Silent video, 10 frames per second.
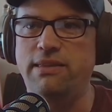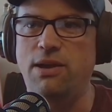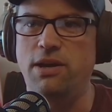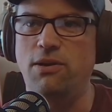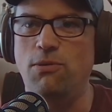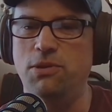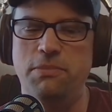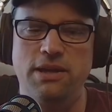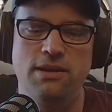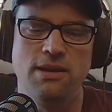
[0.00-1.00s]
They want to hold a
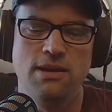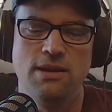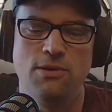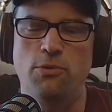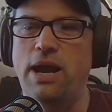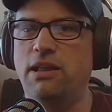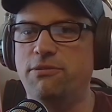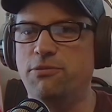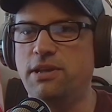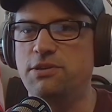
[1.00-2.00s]
big
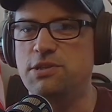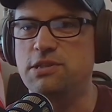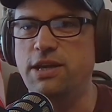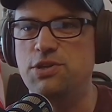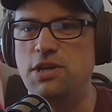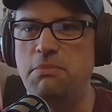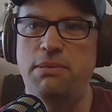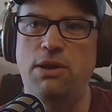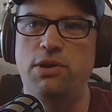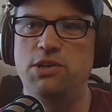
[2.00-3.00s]
rally for legislation.
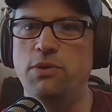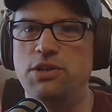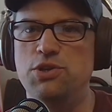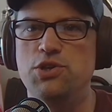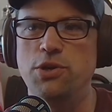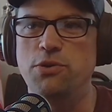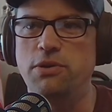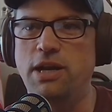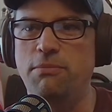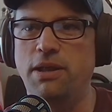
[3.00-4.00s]
Maybe they would do it in
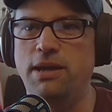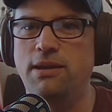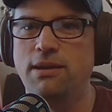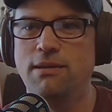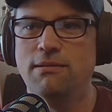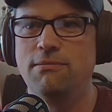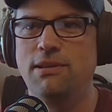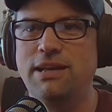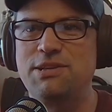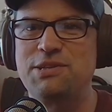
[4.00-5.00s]
June. And I'm like, the
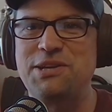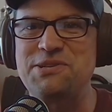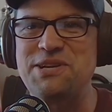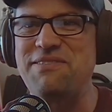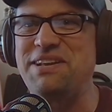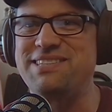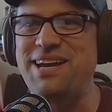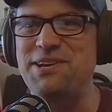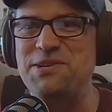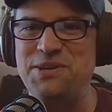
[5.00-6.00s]
legislature's not even in
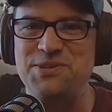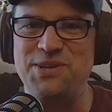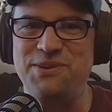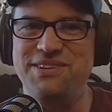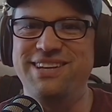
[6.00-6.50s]
session in June.